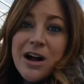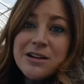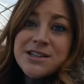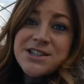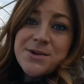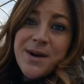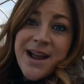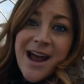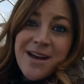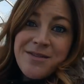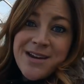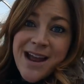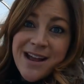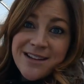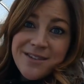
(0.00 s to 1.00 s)
Also, I have
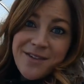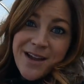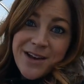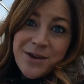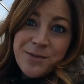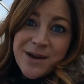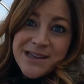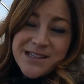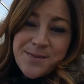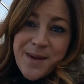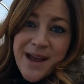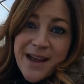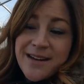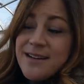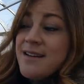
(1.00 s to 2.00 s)
an elevated raised
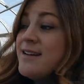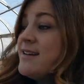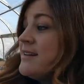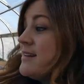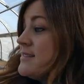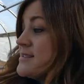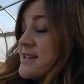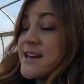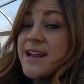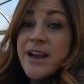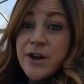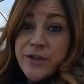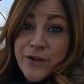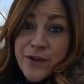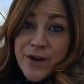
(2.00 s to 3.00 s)
bed sitting
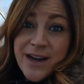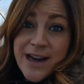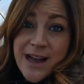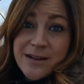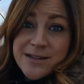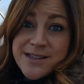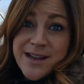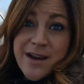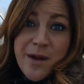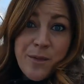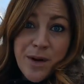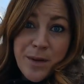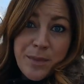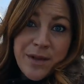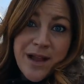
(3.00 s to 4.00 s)
here in the greenhouse that I
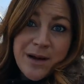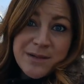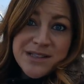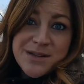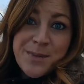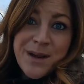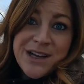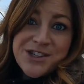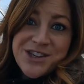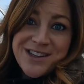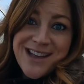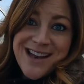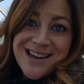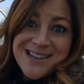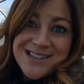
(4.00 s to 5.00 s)
want to plant with spinach and
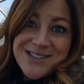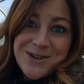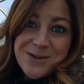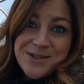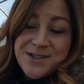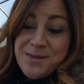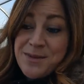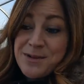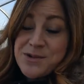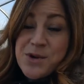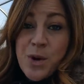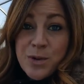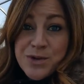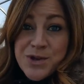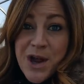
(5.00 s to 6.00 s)
lettuce. So some of those
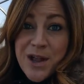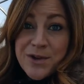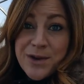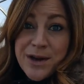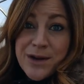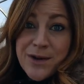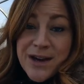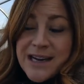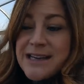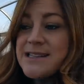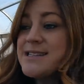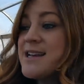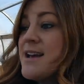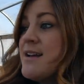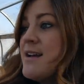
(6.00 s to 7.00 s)
cold tolerant
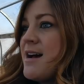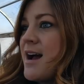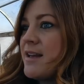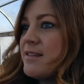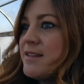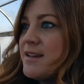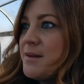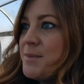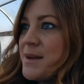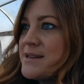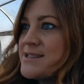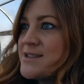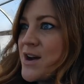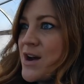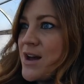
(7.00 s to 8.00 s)
greens, I think
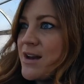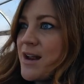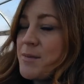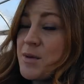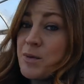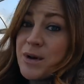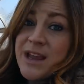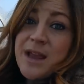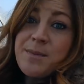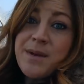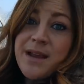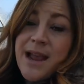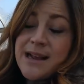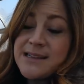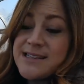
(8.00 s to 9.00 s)
based on, we're
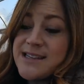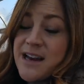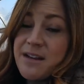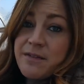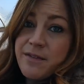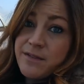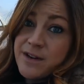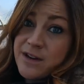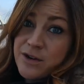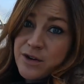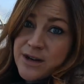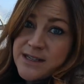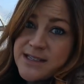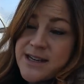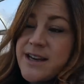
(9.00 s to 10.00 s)
keeping a steady 50
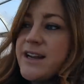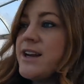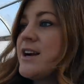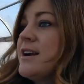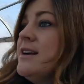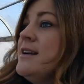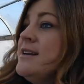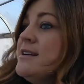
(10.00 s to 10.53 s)
degrees in here.